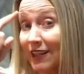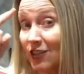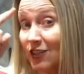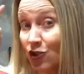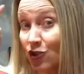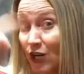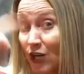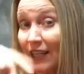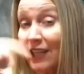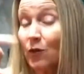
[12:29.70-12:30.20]

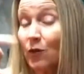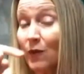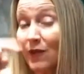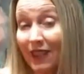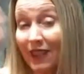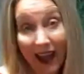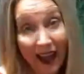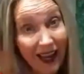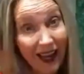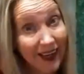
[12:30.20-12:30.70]
checking with
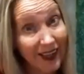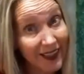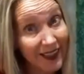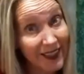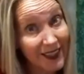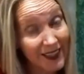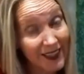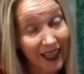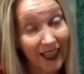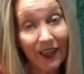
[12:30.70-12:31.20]
the
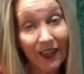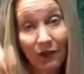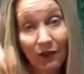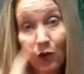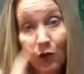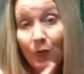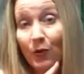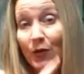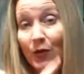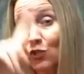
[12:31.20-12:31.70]
anus, like if
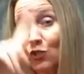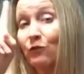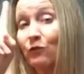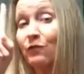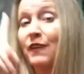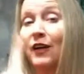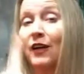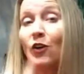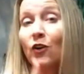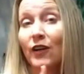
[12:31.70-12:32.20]
you put your
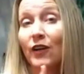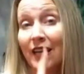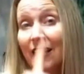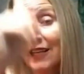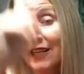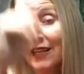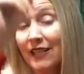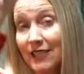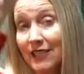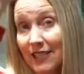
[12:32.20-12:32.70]
finger
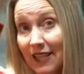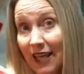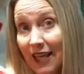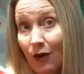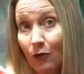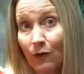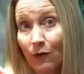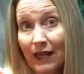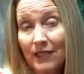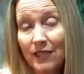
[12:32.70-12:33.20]
into that
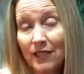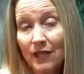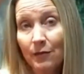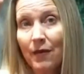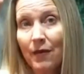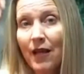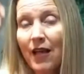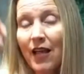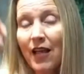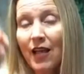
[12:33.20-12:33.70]
rectum,
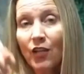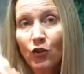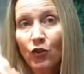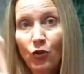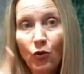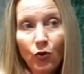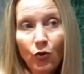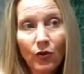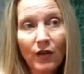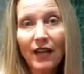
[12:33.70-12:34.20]

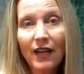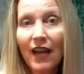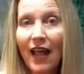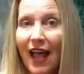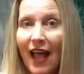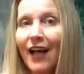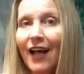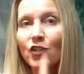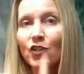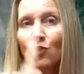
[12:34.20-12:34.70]
you can
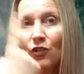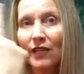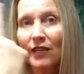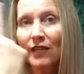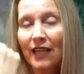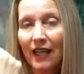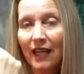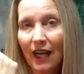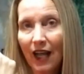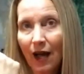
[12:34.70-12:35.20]
actually
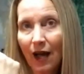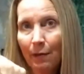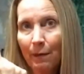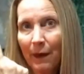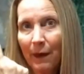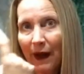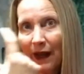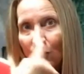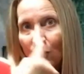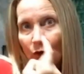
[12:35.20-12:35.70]
get up
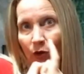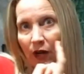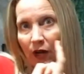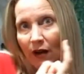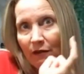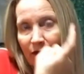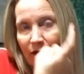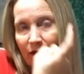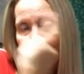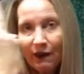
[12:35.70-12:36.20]
and you
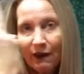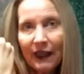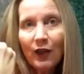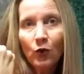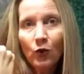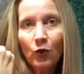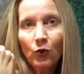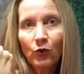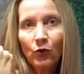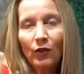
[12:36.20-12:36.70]
can
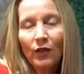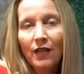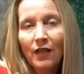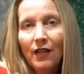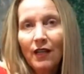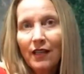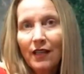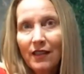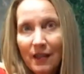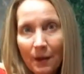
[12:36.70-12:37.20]
feel
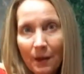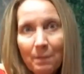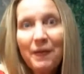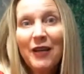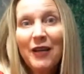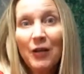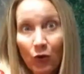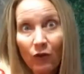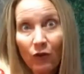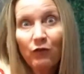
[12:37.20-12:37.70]
the
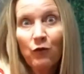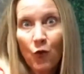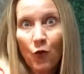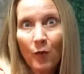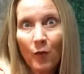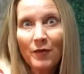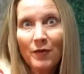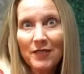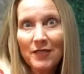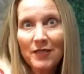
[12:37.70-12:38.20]

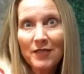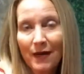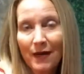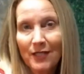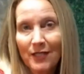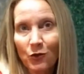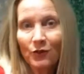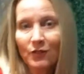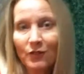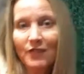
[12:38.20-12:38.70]
piriformis
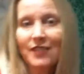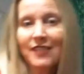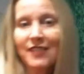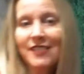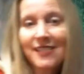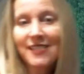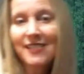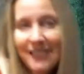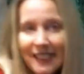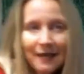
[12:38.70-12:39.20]
muscle, this
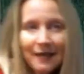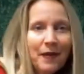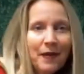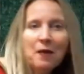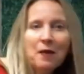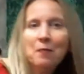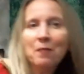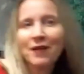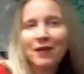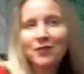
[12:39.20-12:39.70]
deep
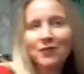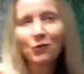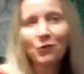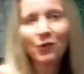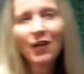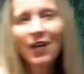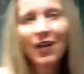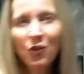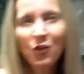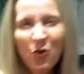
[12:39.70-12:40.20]
hip muscle.
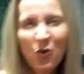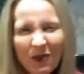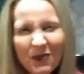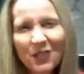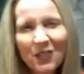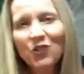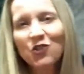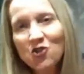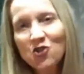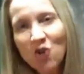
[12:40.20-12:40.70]
You have
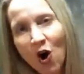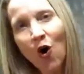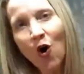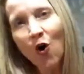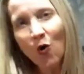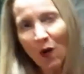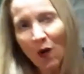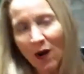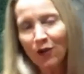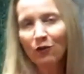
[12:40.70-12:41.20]
to know
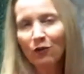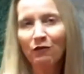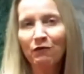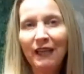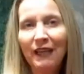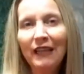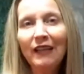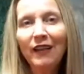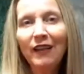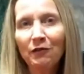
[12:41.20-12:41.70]
what you're
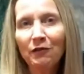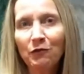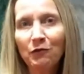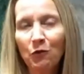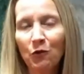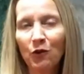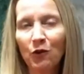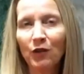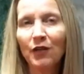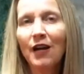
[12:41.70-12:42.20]
feeling
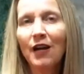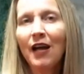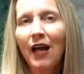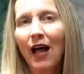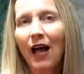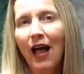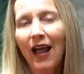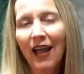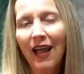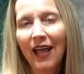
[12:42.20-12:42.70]
for.
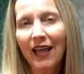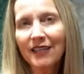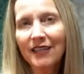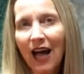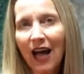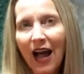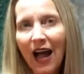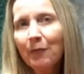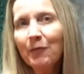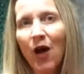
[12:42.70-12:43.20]
And
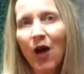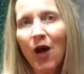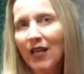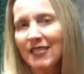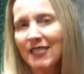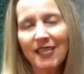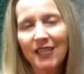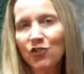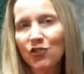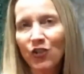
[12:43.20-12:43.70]
I'm not
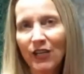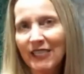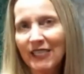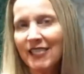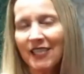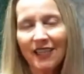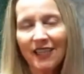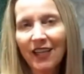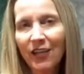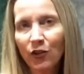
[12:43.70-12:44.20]

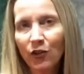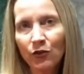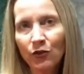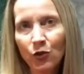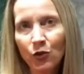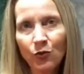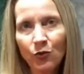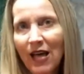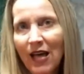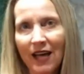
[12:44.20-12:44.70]
suggesting that you
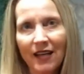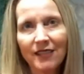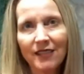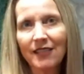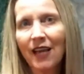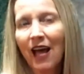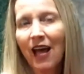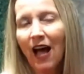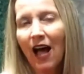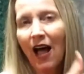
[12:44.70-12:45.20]
do that.
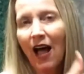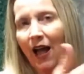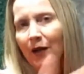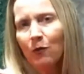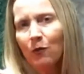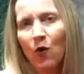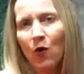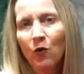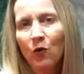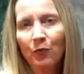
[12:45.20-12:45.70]
I
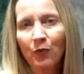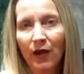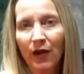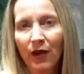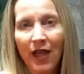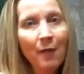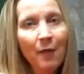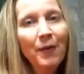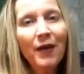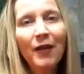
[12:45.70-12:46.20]
won't
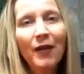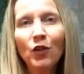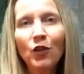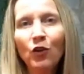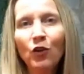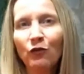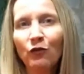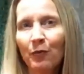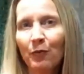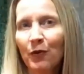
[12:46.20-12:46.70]
prohibit you
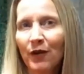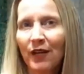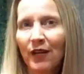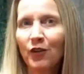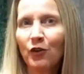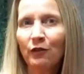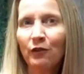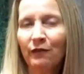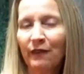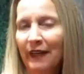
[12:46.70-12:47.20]
from putting
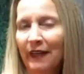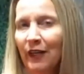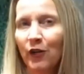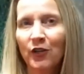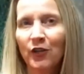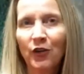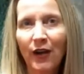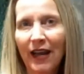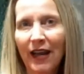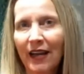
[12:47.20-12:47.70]
your finger in
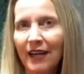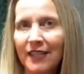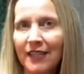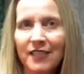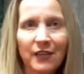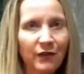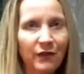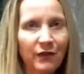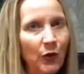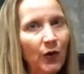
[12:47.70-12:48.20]
your
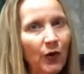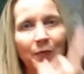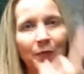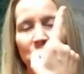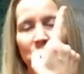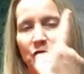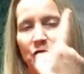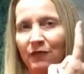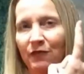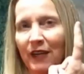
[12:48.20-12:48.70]
anus. If you want to
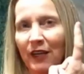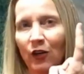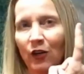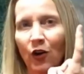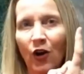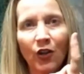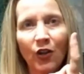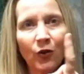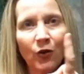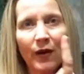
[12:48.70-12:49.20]
put your finger
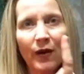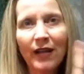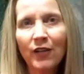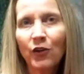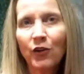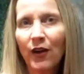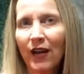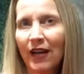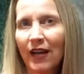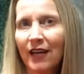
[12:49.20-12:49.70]
all the way in
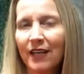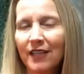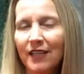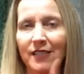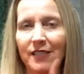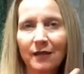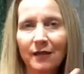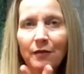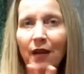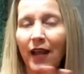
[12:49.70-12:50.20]
your anus
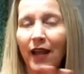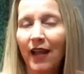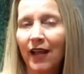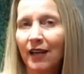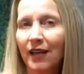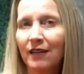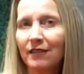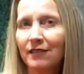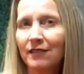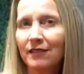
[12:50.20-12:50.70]

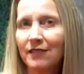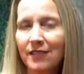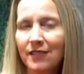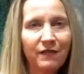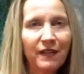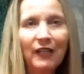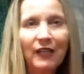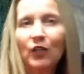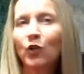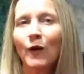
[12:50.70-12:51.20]
and
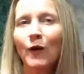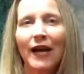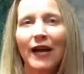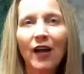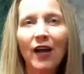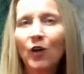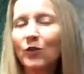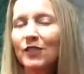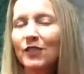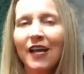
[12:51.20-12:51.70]
feel
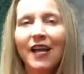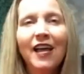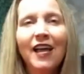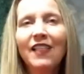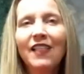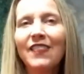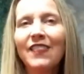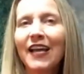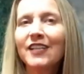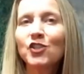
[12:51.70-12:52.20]
around,
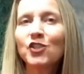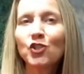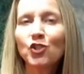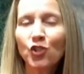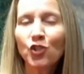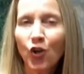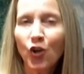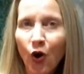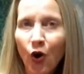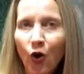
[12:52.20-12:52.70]
that is
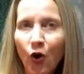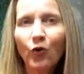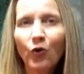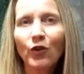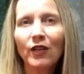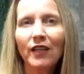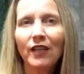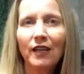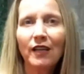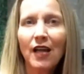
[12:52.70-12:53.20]

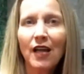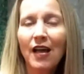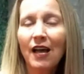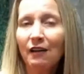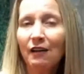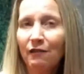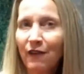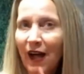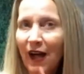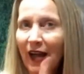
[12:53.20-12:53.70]
totally
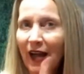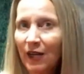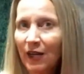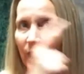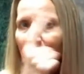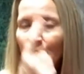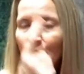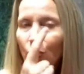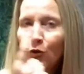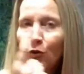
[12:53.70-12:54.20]
fine
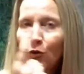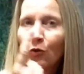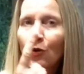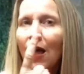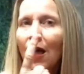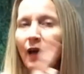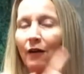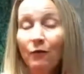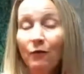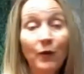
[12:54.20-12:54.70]
with you,
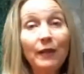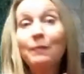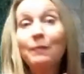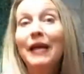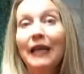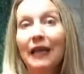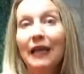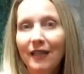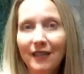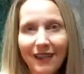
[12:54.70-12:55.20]
with
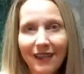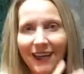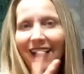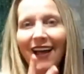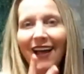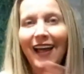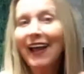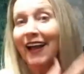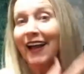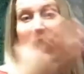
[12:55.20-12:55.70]
me,
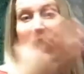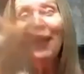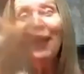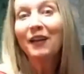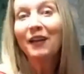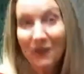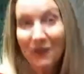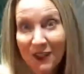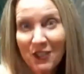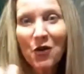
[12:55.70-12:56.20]
and
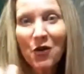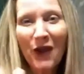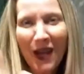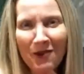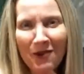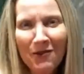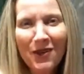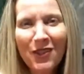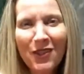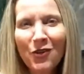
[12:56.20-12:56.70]
if it's okay
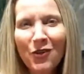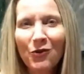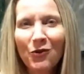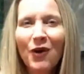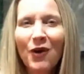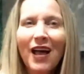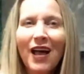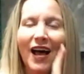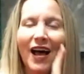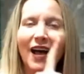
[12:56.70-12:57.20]
with you.
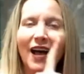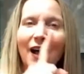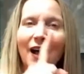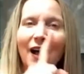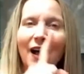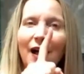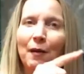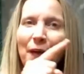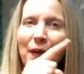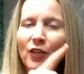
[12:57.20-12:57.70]

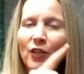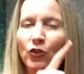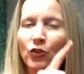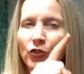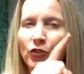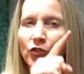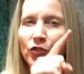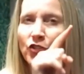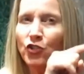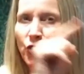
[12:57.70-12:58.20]
But
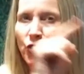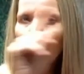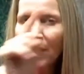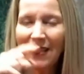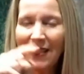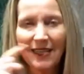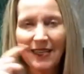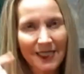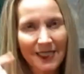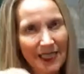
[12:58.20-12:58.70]
you're doing
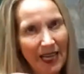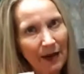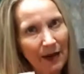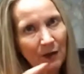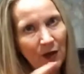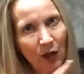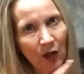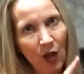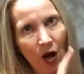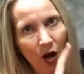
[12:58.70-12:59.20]
that same
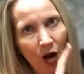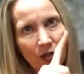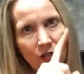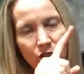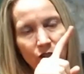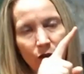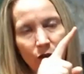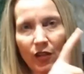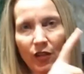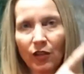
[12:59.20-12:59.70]
clock.
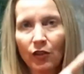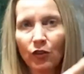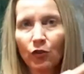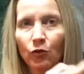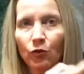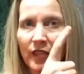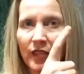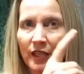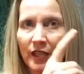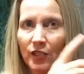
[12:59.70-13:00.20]
So
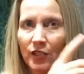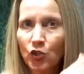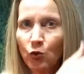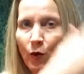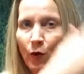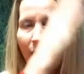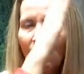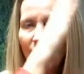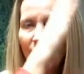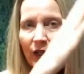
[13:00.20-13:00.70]
the
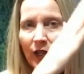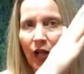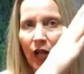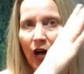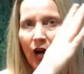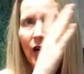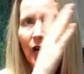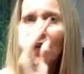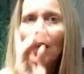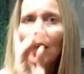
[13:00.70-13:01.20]
12
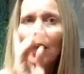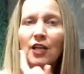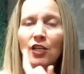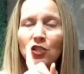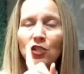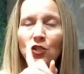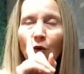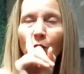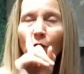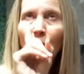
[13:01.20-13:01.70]
o'clock,
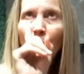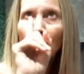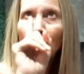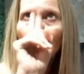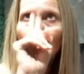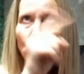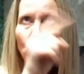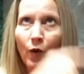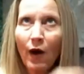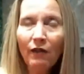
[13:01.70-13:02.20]
so
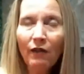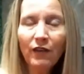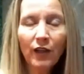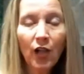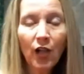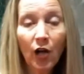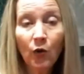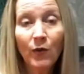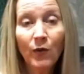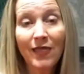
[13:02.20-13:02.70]
12
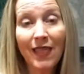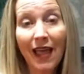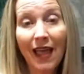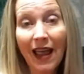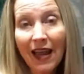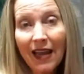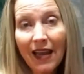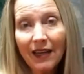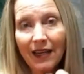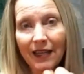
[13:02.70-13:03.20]
o'clock with the
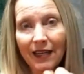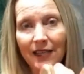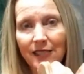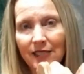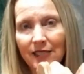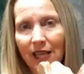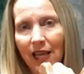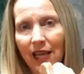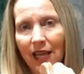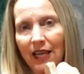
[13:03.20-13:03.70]

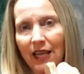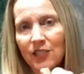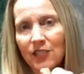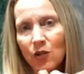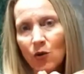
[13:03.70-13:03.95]
anus is